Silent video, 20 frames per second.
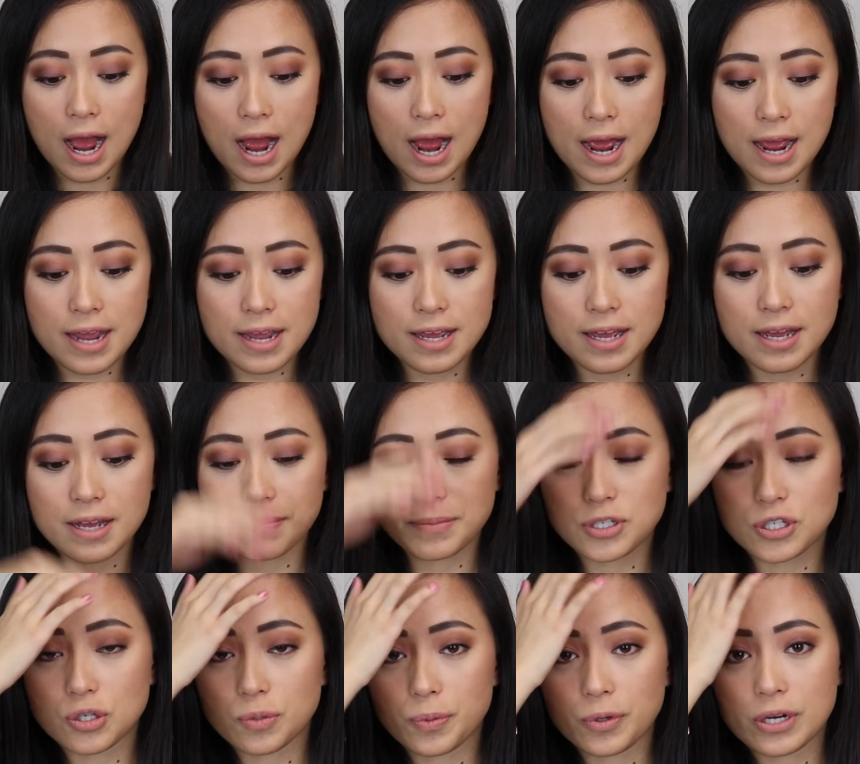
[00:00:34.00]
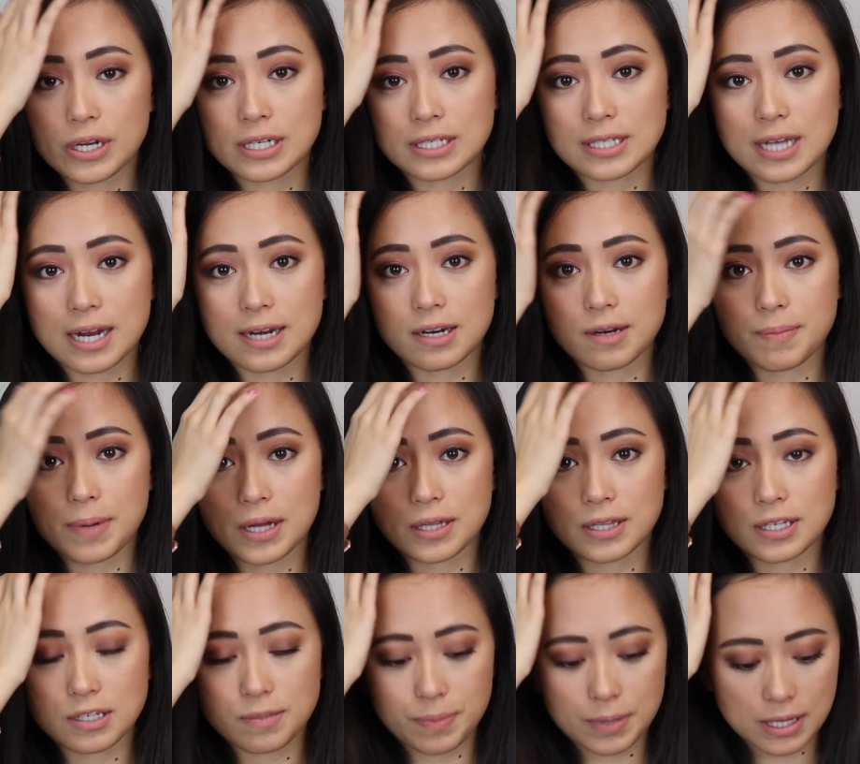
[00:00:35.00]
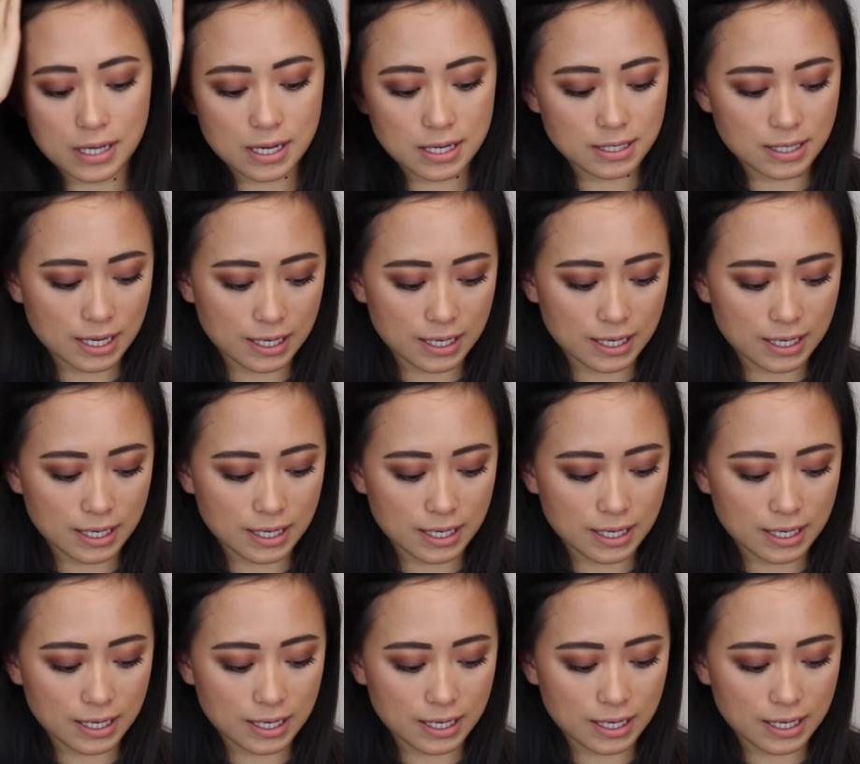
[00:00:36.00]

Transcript: I am super excited about this because,